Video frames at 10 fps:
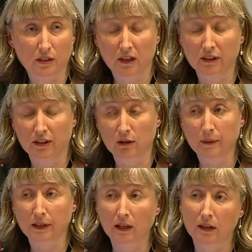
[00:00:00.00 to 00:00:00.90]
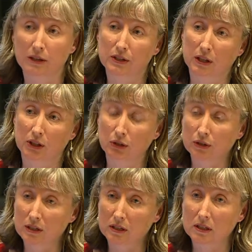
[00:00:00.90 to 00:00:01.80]
therapy areas that
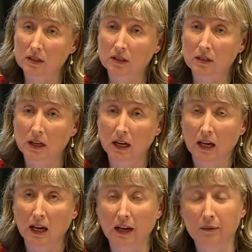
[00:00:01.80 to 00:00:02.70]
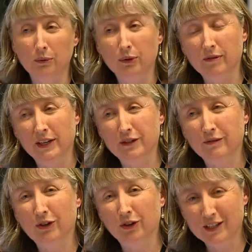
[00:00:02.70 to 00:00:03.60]
use assistance and a broad range
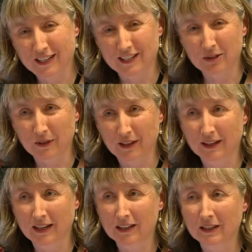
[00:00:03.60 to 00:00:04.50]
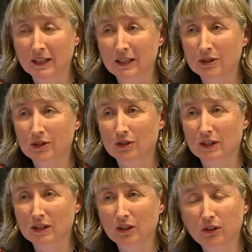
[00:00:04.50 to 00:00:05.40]
of contexts within that. So
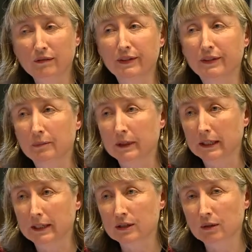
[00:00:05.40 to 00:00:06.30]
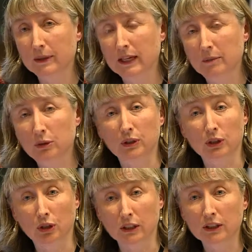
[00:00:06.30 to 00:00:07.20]
there's a lot of variability. So being able to
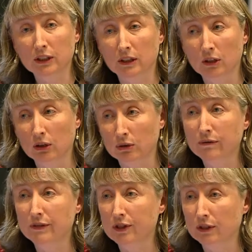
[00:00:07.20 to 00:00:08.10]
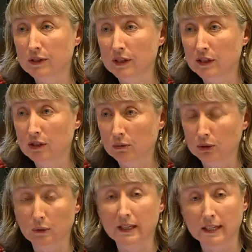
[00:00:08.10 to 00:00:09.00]
acknowledge that not all physio assistants will
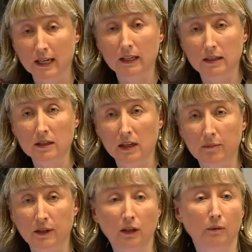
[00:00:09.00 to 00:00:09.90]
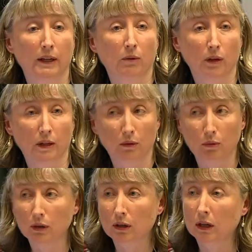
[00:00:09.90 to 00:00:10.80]
do exactly the same thing no matter where they
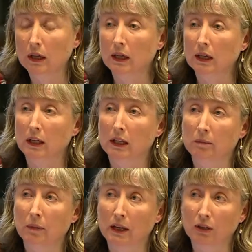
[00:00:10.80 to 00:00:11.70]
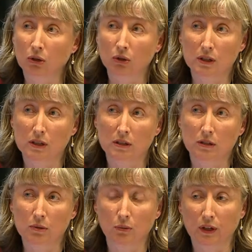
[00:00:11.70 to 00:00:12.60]
work, and not all
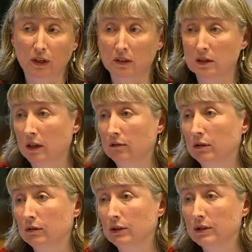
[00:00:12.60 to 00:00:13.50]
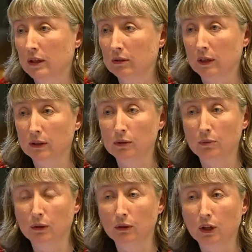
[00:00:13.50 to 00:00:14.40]
assistants working in, say, rural New South Wales
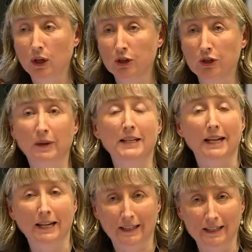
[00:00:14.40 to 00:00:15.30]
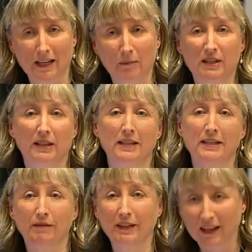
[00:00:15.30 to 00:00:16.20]
will do exactly the same thing as
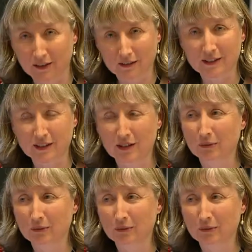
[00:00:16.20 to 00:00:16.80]
every other assistant